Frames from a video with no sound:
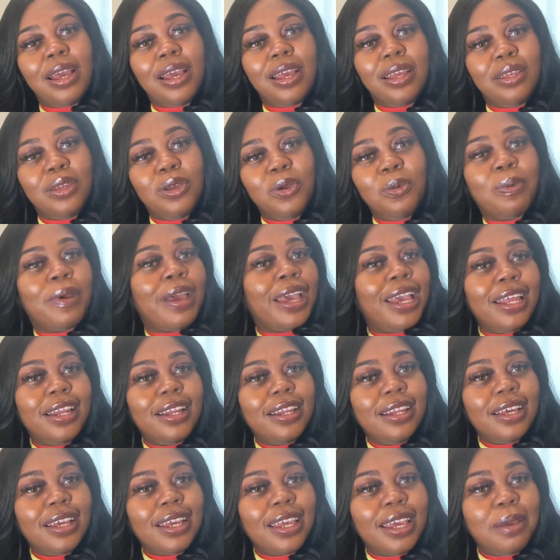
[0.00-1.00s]
You paid to
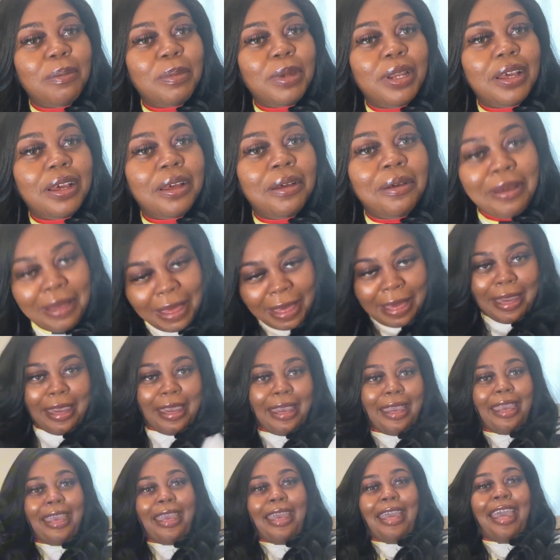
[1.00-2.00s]
look at me, though.
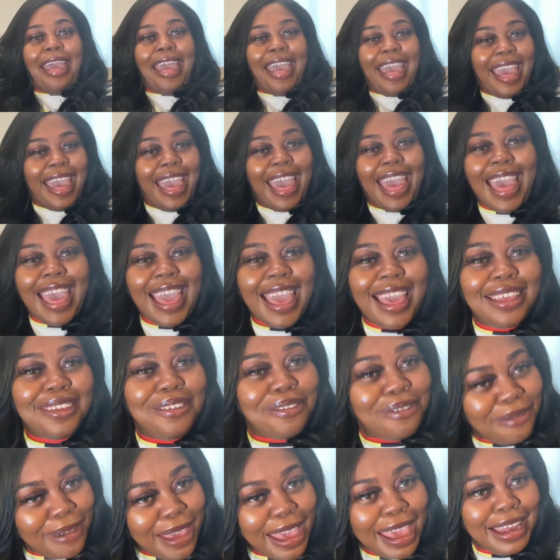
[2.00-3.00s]

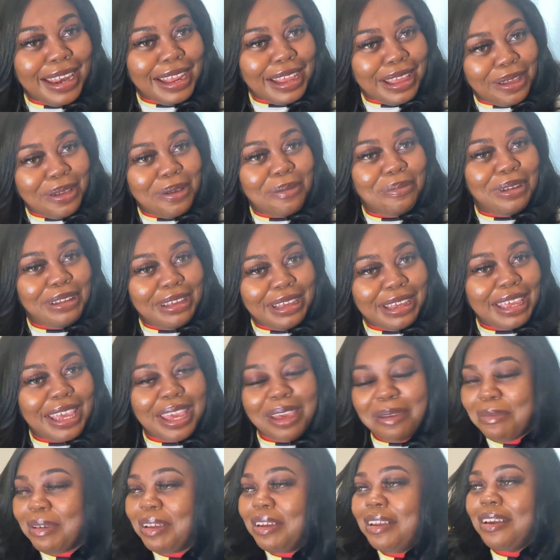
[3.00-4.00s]
You had to come look
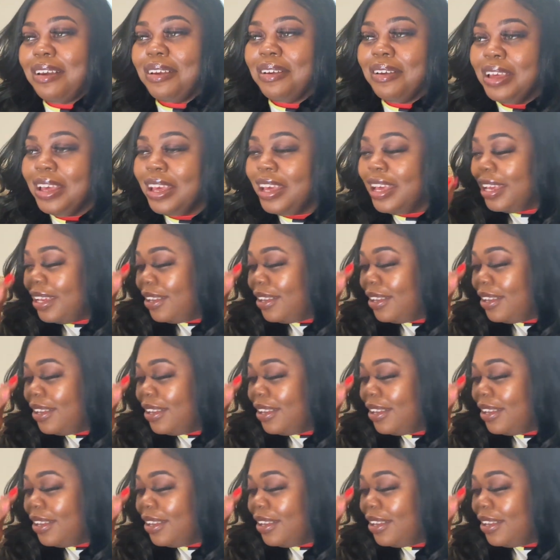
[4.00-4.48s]
at me, though.